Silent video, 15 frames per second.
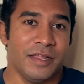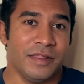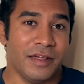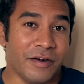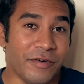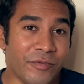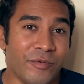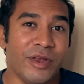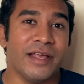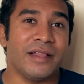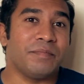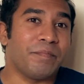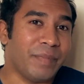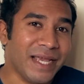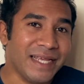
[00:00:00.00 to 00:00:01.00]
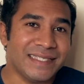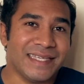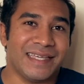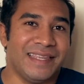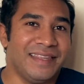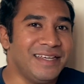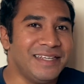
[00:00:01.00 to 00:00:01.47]
the real
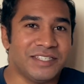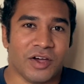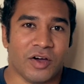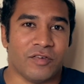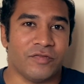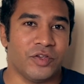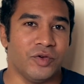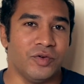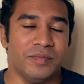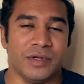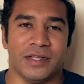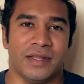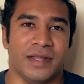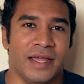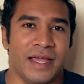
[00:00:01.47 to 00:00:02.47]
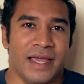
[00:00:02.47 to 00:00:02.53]
basic needs of human.